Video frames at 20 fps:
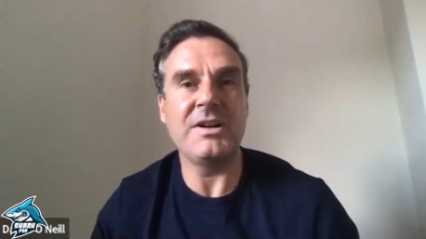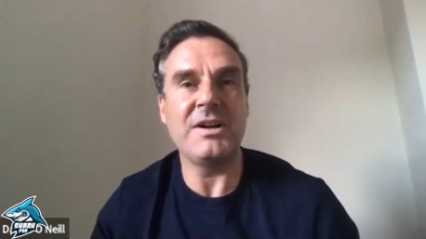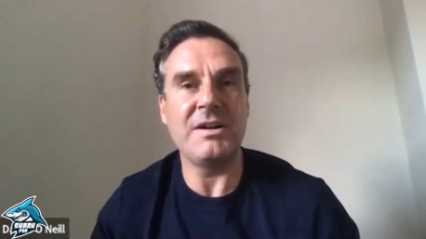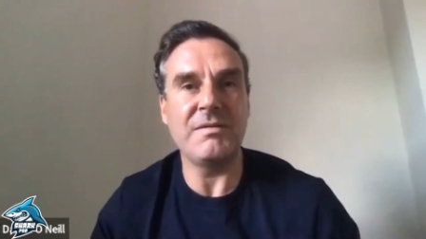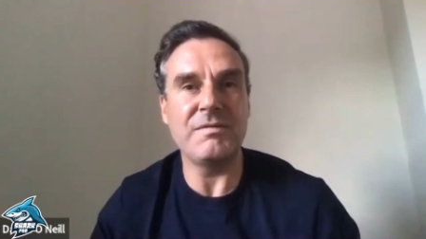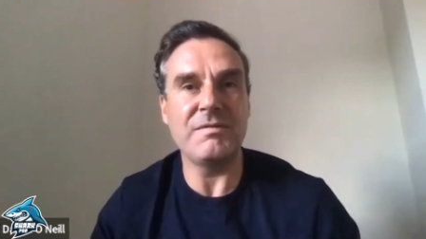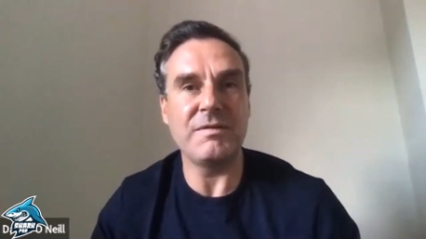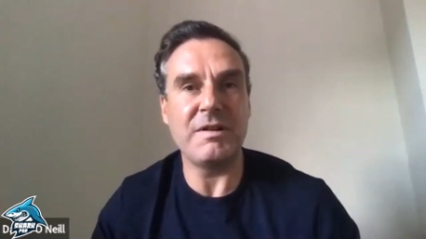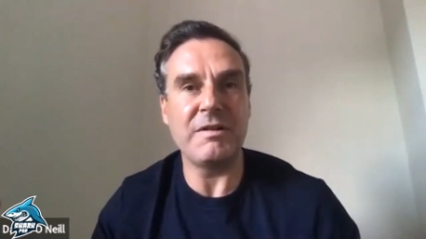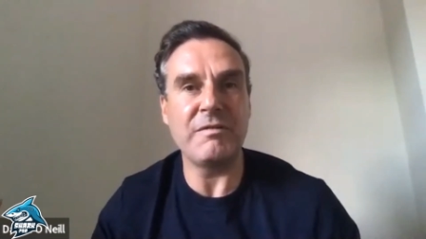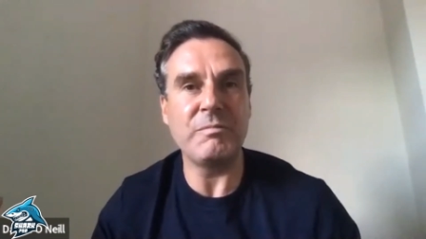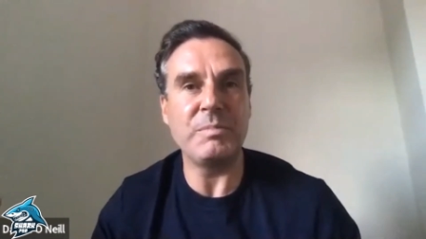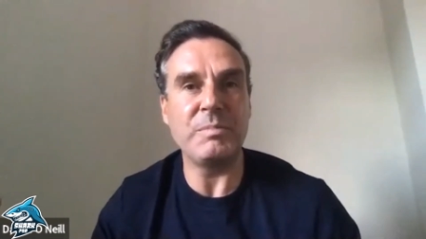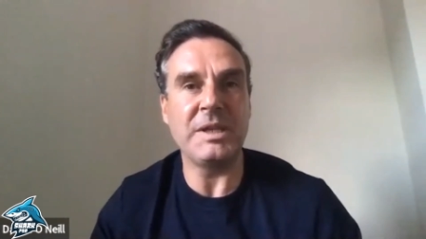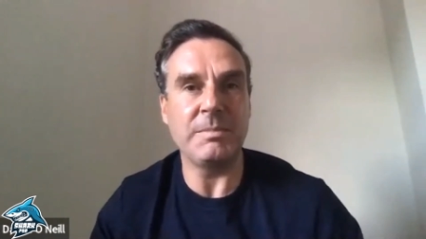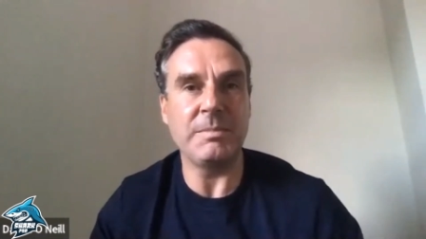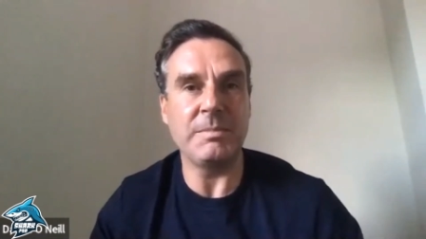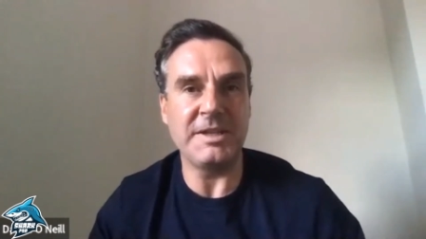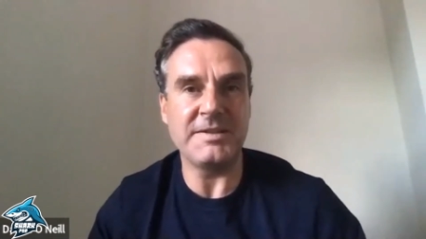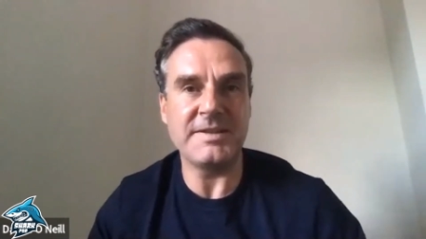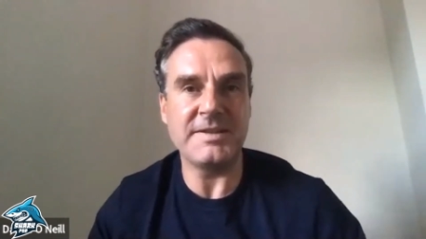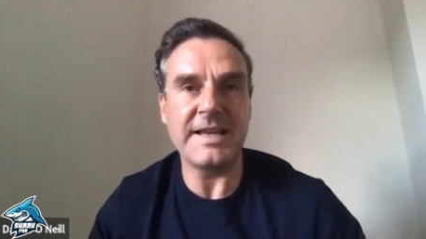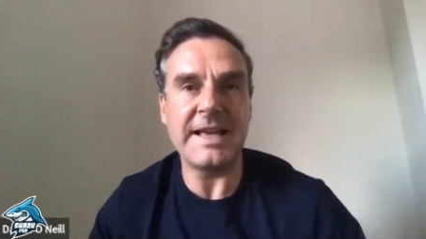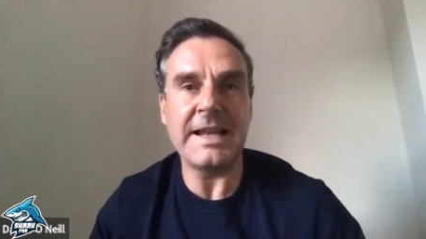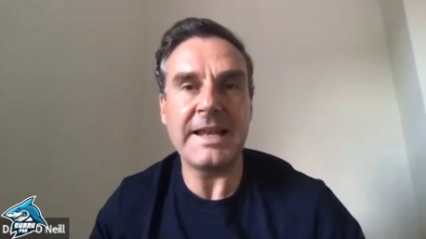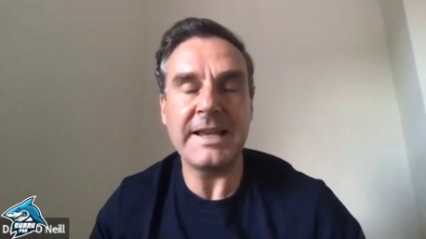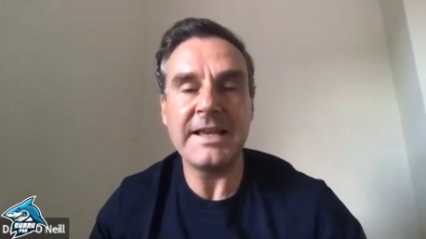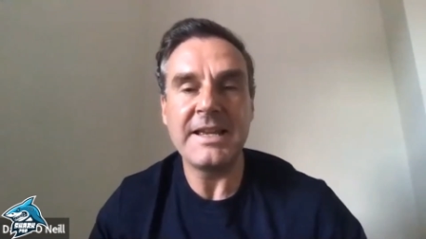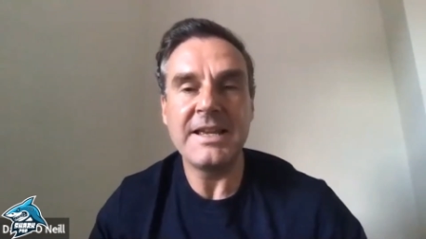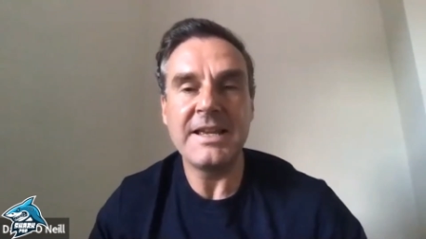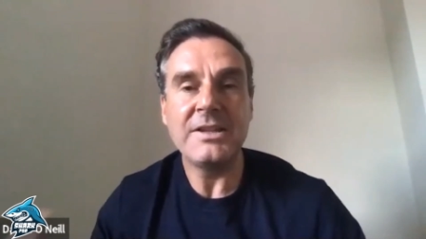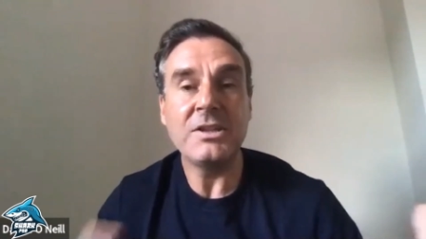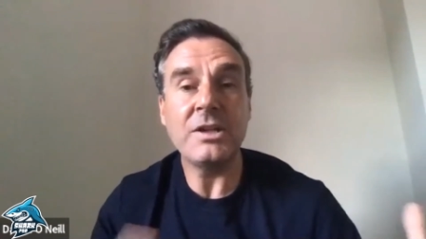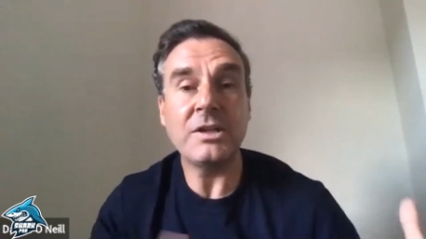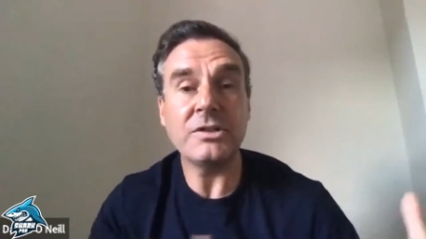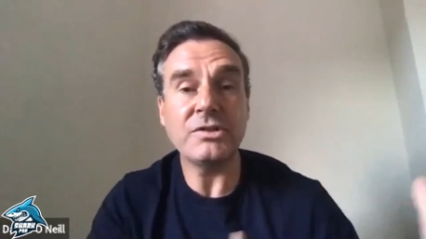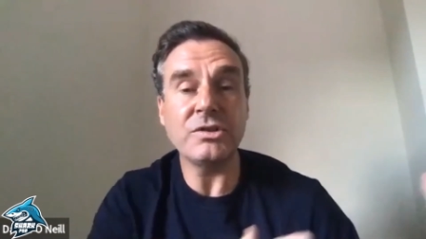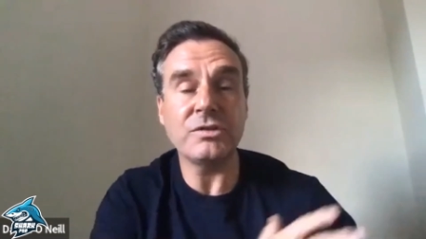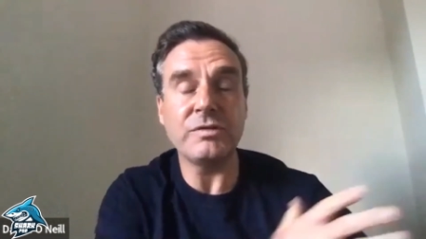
of, of B2B selling, not just